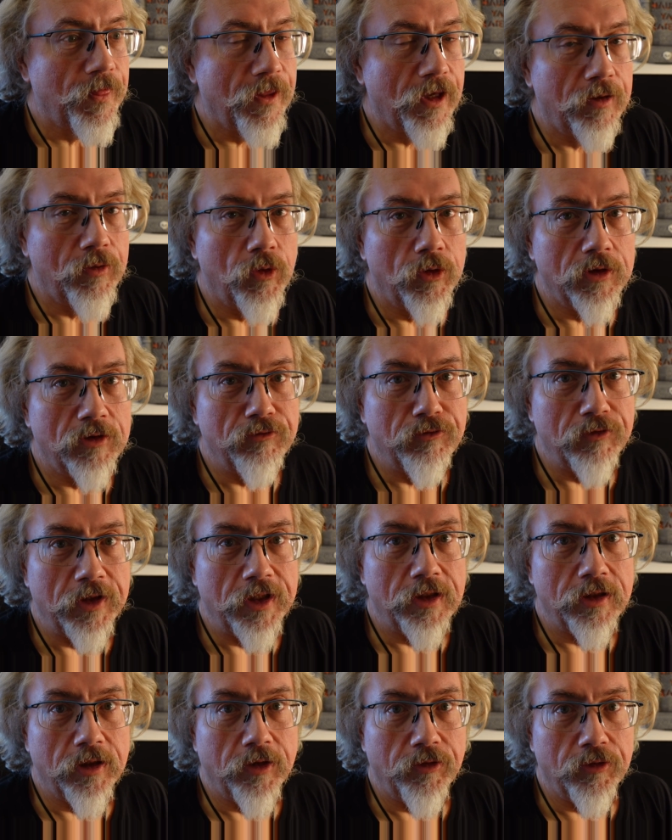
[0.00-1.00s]
I'm going to
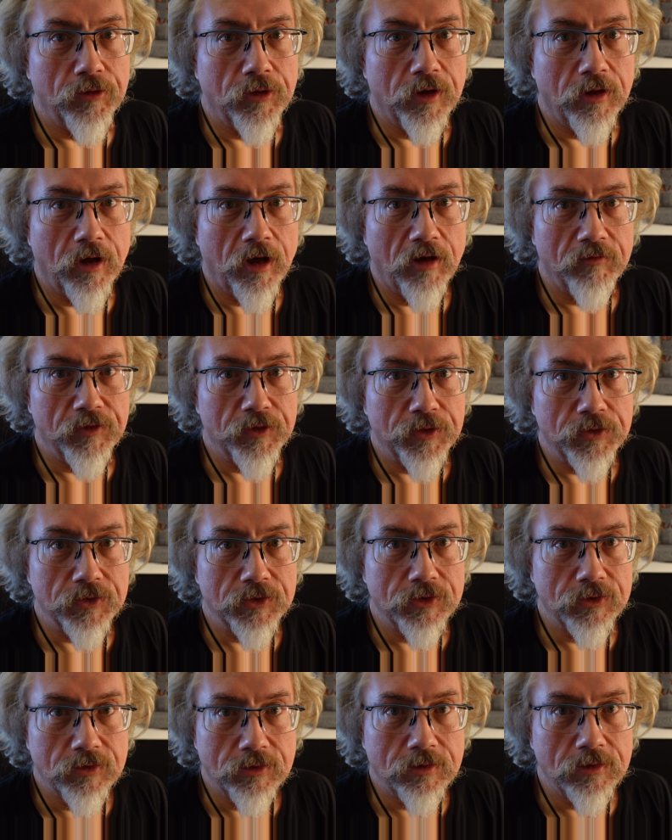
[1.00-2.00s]
find other
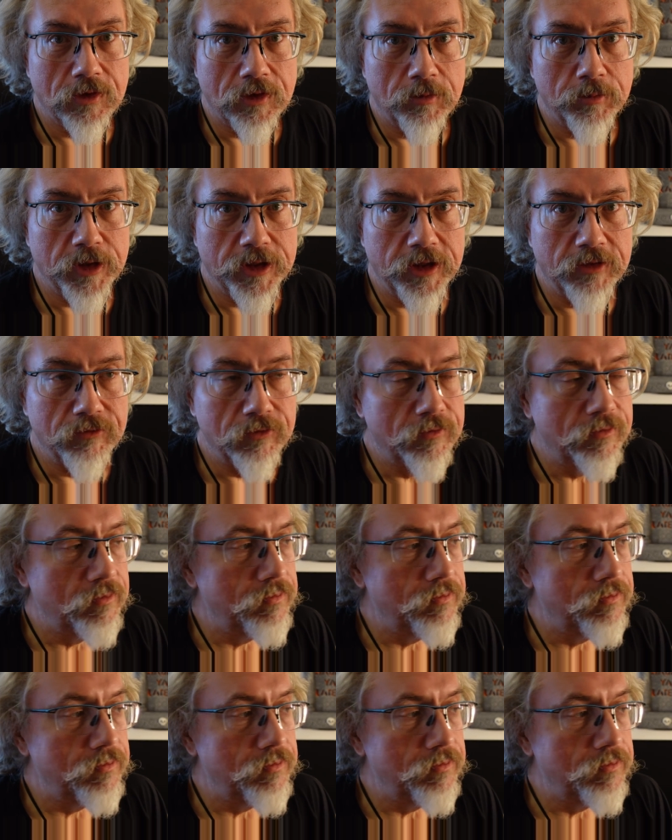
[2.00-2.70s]
avenues, I believe.